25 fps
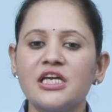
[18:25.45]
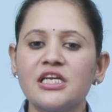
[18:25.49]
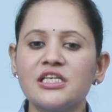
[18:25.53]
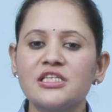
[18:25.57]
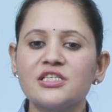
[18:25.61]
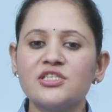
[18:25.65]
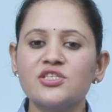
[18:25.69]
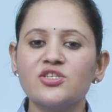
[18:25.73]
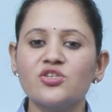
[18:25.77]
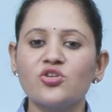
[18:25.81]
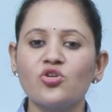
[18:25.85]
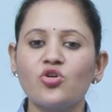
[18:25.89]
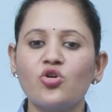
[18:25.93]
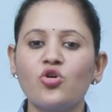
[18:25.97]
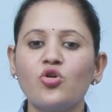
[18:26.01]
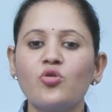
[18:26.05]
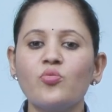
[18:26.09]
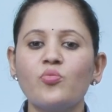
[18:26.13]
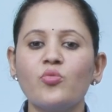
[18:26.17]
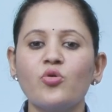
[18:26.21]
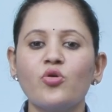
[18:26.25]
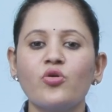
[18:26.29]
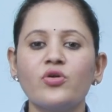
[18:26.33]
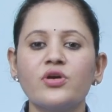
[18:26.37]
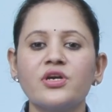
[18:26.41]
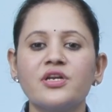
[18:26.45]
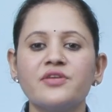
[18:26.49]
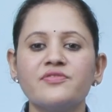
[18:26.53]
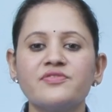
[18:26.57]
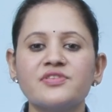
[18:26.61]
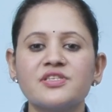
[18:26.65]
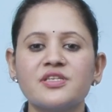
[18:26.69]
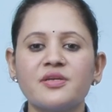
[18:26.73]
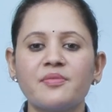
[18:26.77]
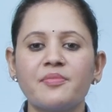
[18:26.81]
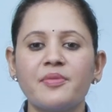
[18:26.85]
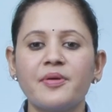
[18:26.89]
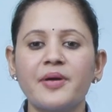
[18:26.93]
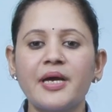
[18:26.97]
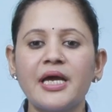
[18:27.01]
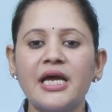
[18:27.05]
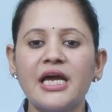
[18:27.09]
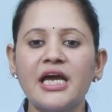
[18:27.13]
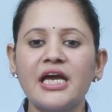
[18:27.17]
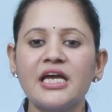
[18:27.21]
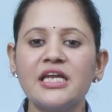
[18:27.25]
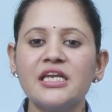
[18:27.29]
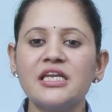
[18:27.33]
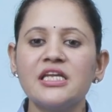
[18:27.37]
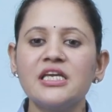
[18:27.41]
is no more divisible by
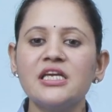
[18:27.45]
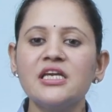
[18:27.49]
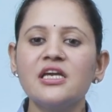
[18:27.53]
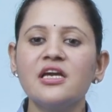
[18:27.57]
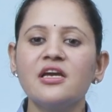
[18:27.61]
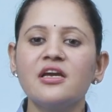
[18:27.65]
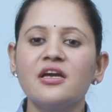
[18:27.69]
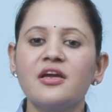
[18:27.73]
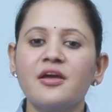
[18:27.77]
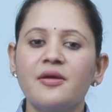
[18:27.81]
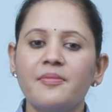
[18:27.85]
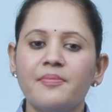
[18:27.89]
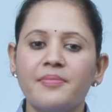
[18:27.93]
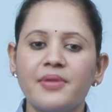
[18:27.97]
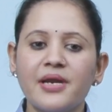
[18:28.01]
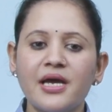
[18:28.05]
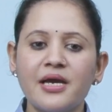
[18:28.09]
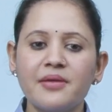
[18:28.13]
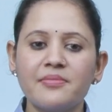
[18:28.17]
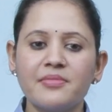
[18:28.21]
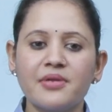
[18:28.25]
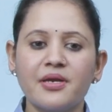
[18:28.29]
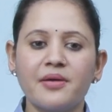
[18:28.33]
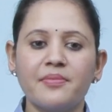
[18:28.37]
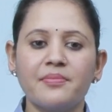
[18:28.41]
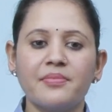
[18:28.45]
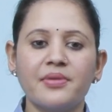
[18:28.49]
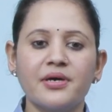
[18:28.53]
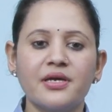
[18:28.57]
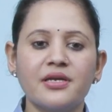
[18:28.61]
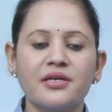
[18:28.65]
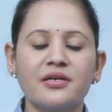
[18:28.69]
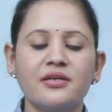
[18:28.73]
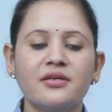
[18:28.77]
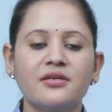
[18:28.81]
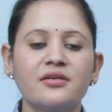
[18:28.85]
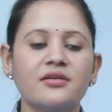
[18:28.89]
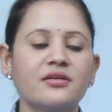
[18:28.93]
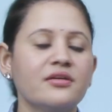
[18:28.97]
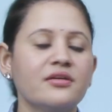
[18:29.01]
any prime number.